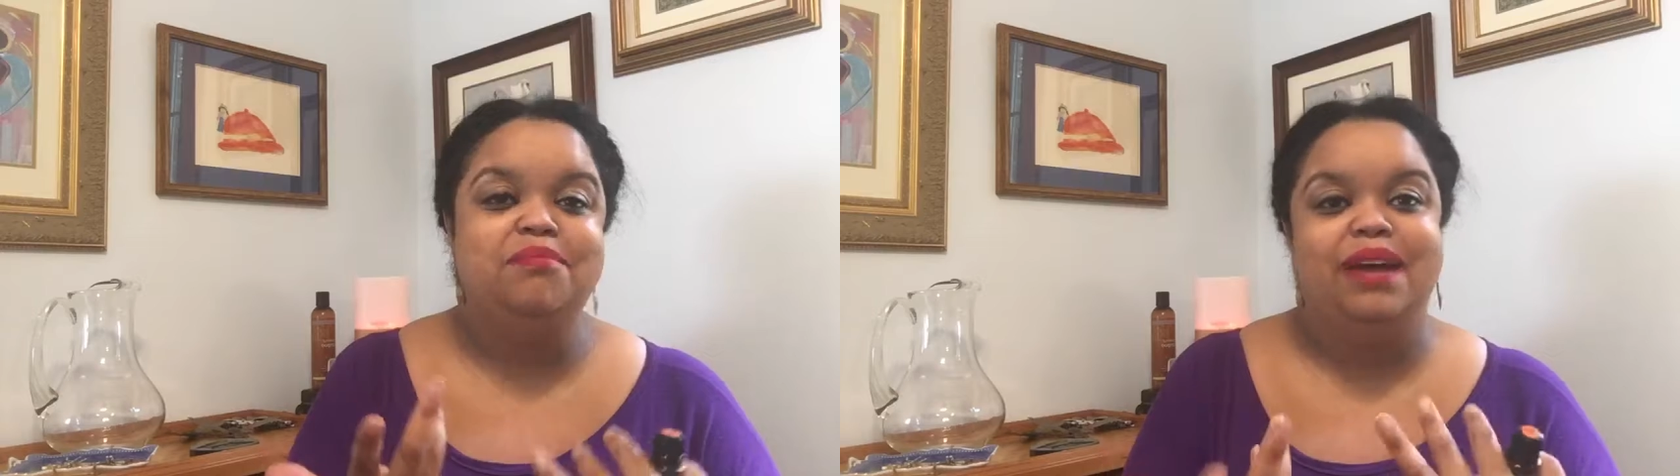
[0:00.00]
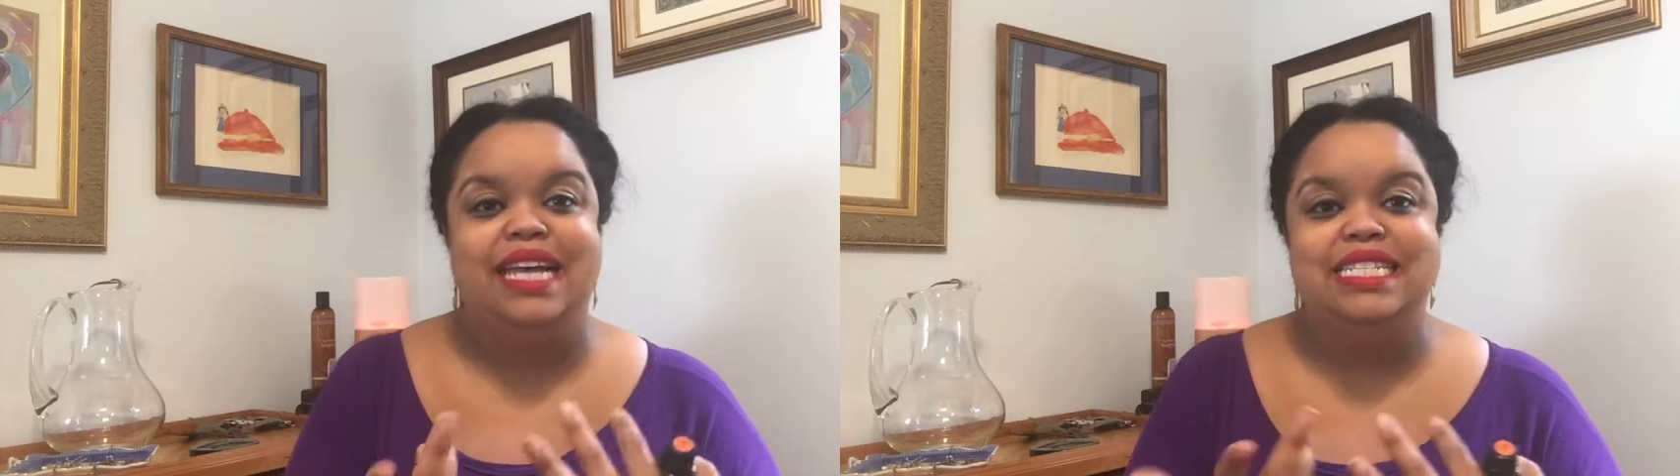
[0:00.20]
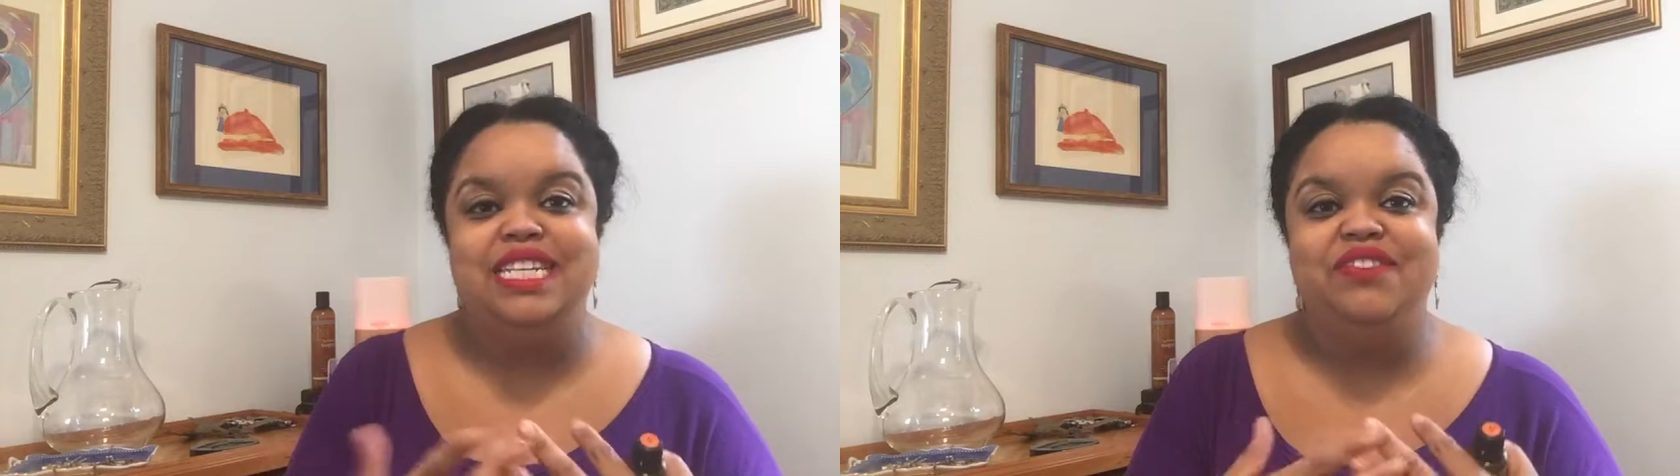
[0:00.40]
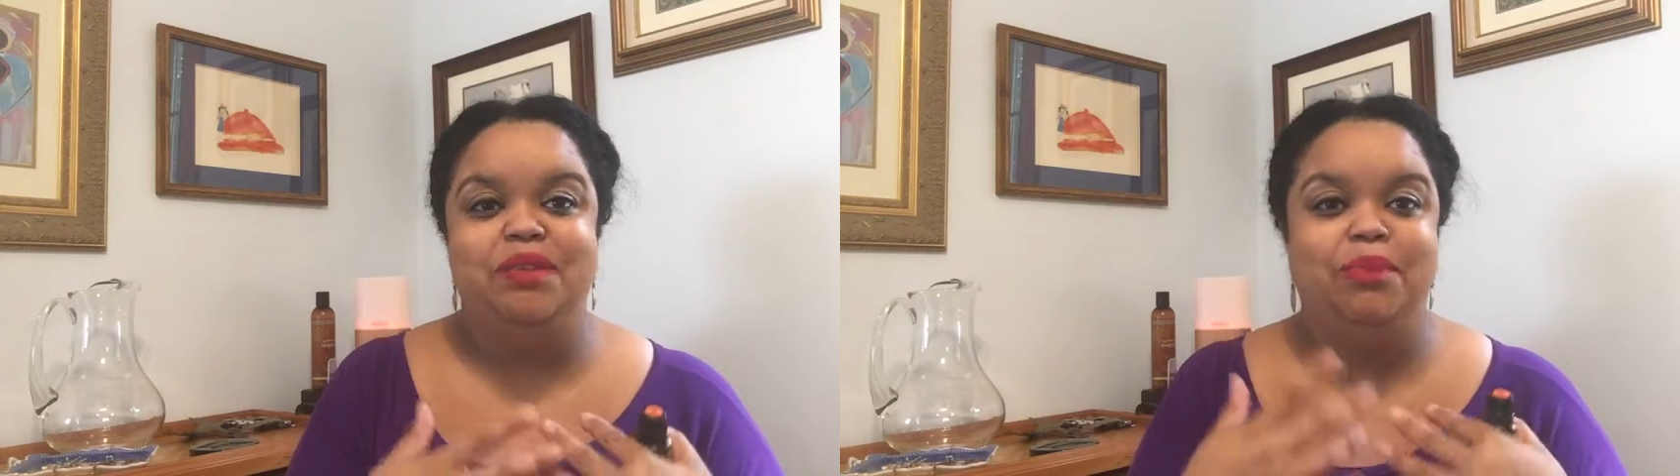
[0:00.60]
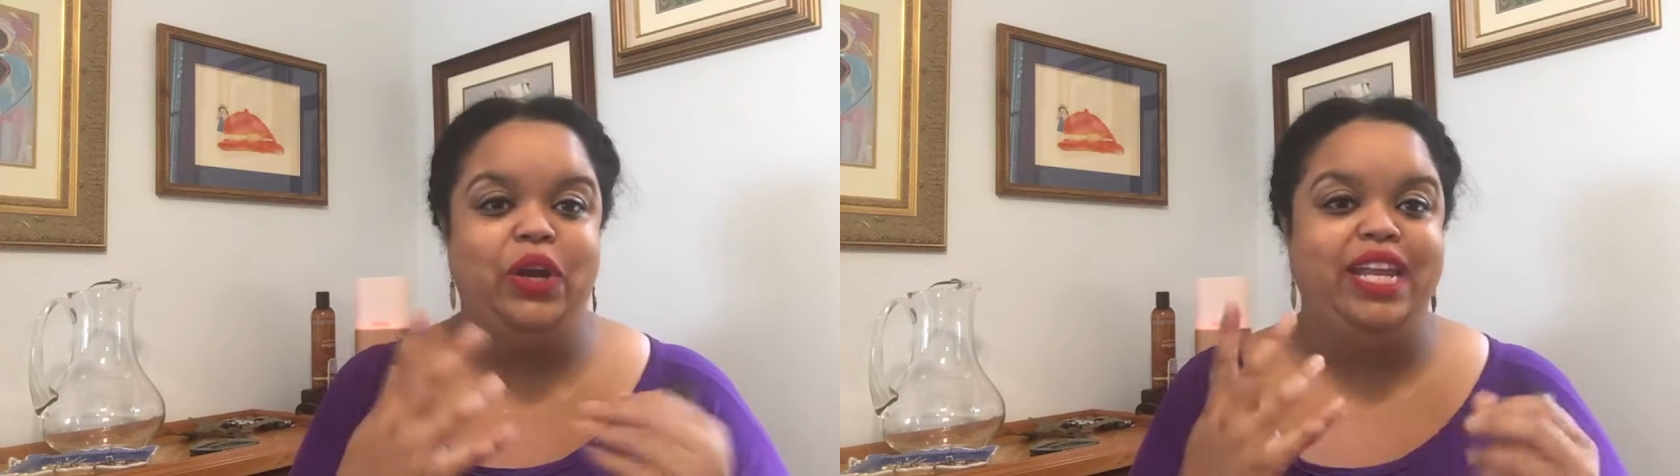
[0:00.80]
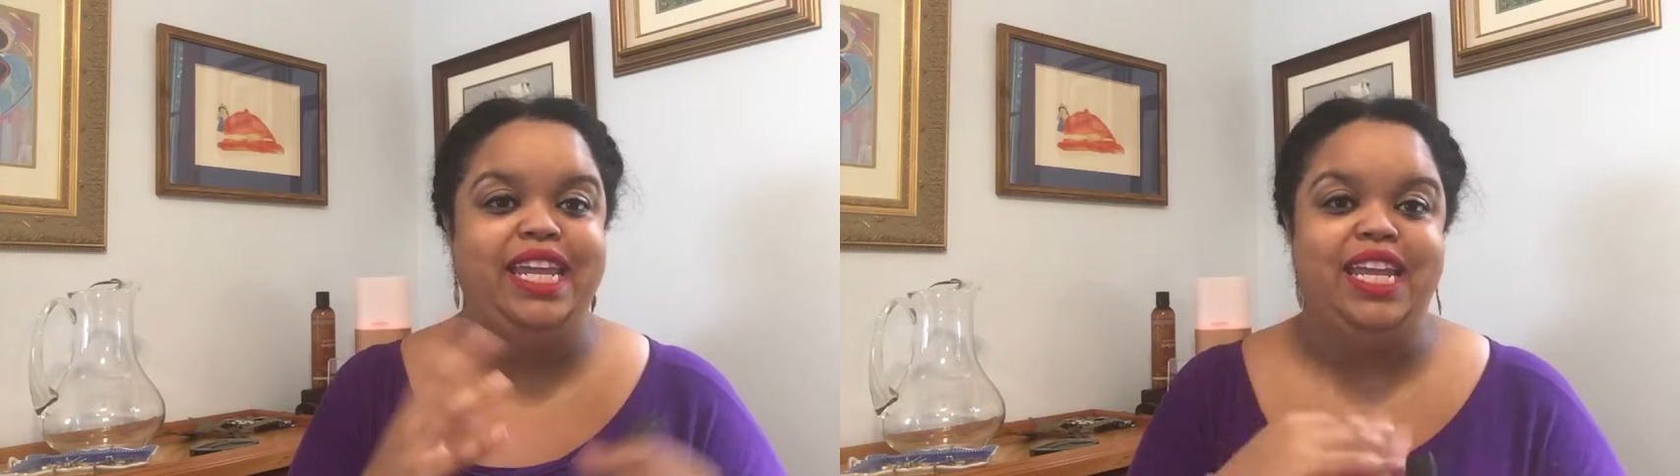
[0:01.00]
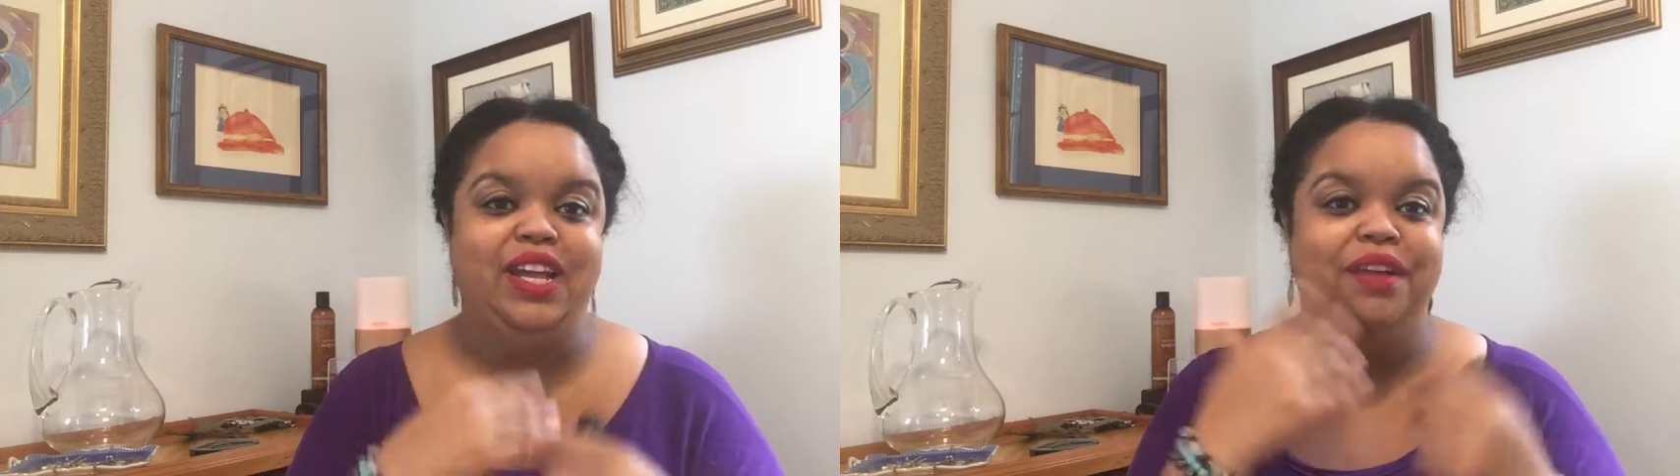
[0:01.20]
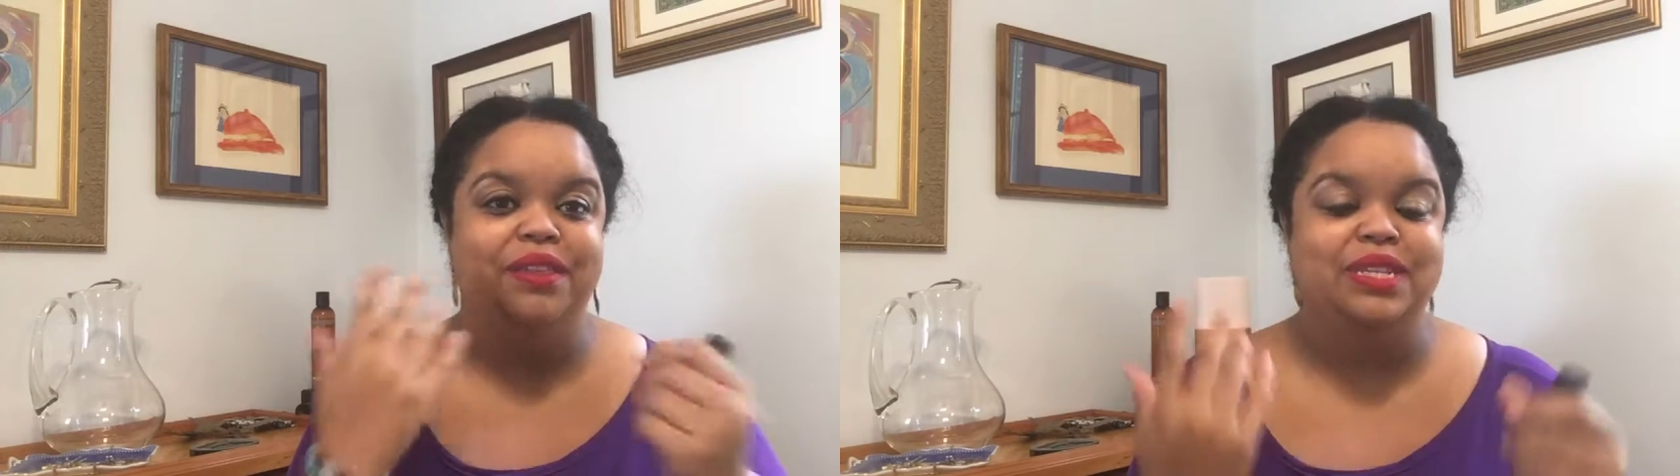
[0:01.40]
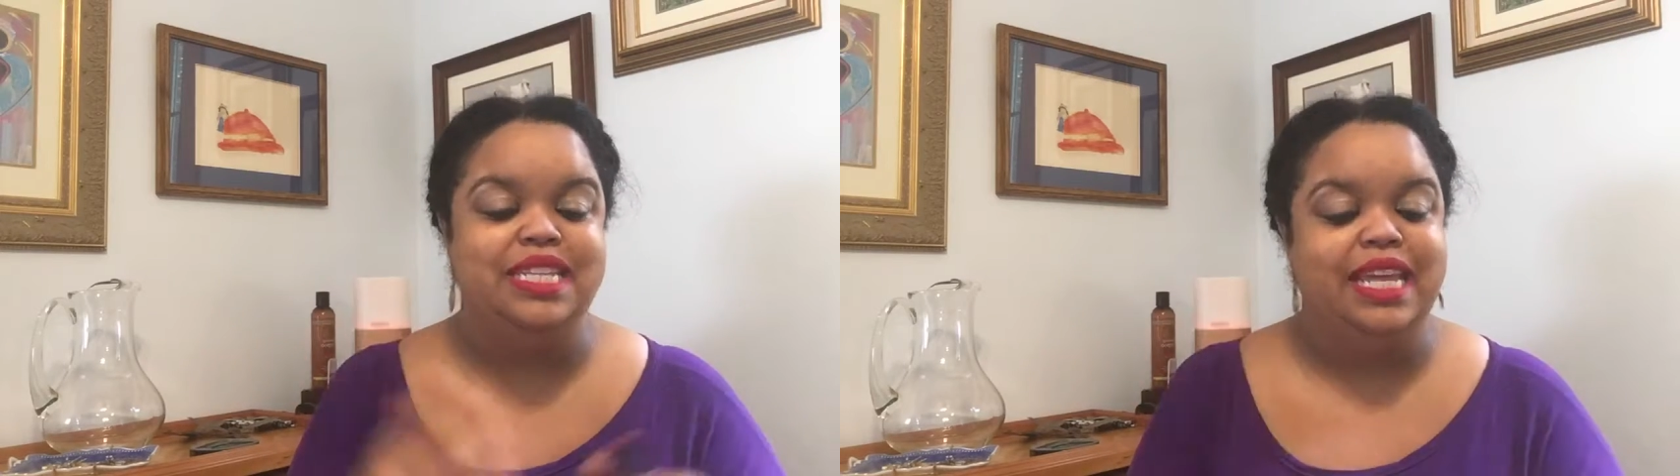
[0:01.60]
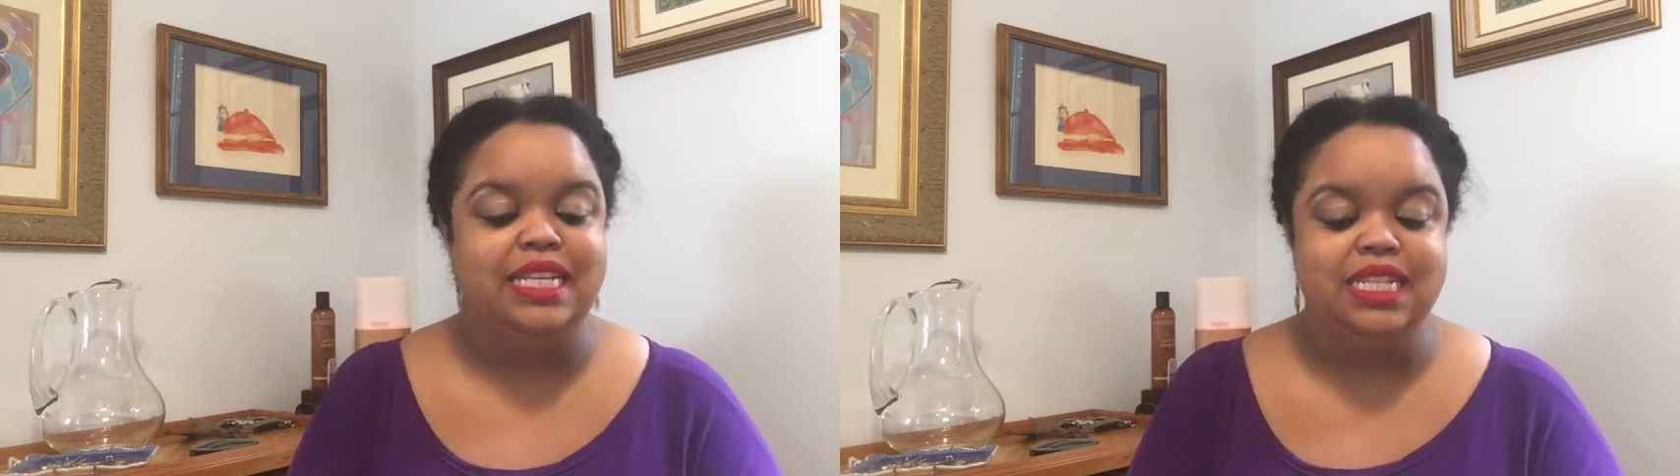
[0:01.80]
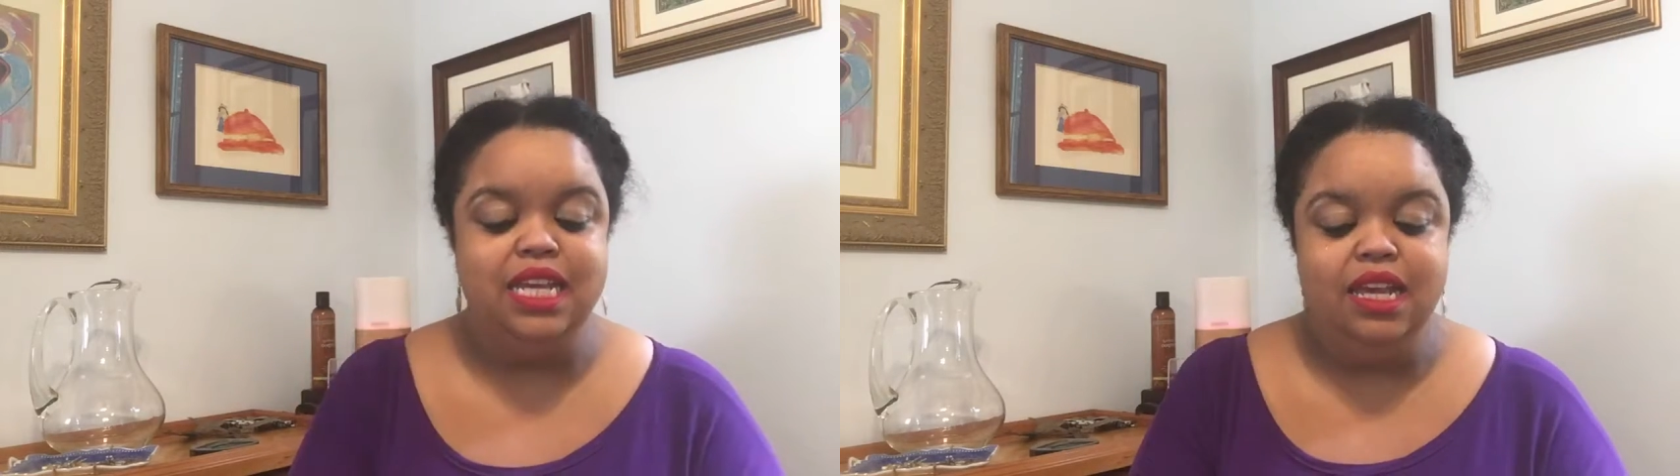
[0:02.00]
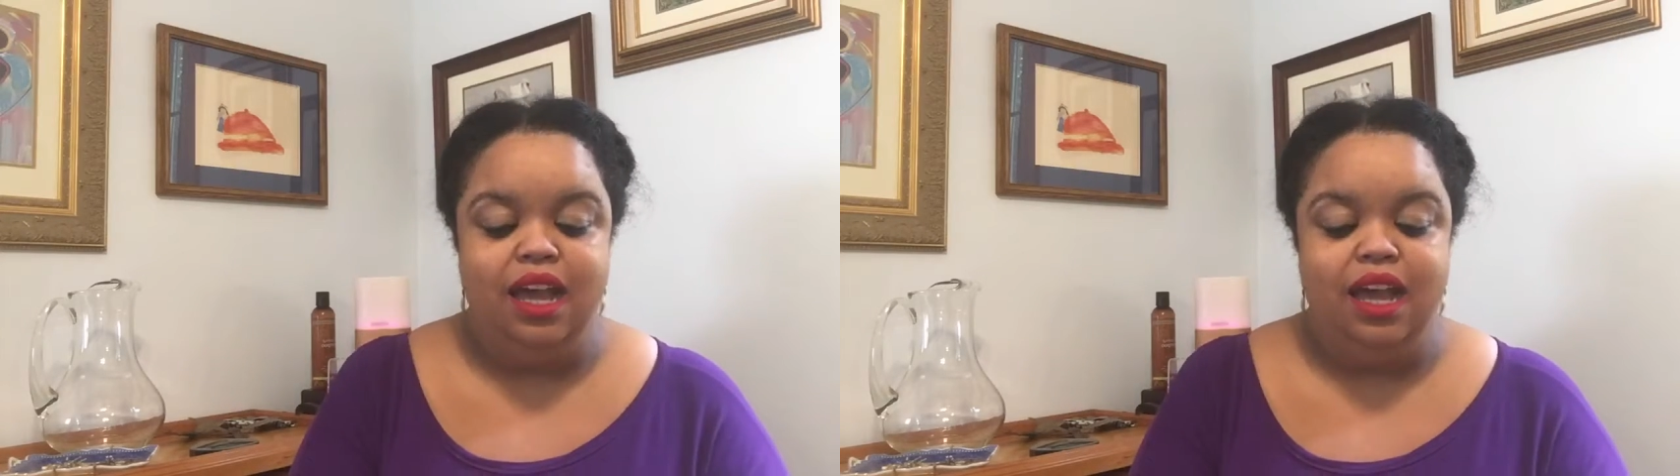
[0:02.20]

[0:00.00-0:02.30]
and positive and perky and all those things.